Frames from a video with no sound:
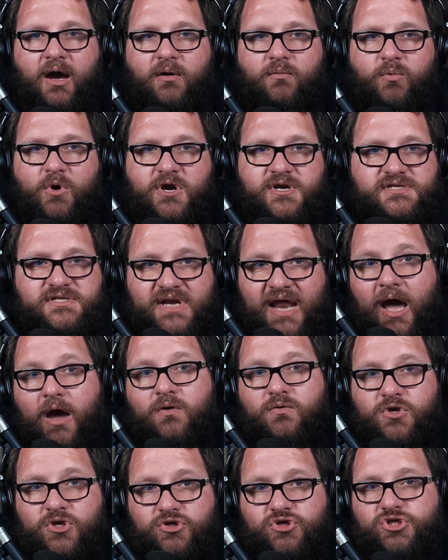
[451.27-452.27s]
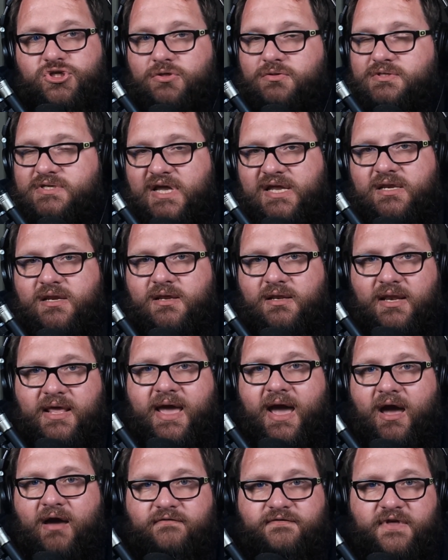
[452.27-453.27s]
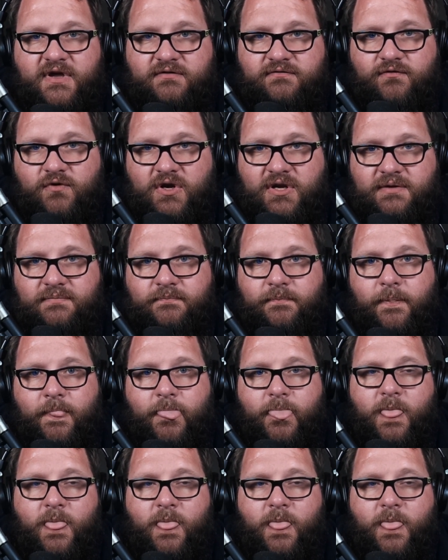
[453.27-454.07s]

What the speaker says: Whereas now you should technically have that freedom.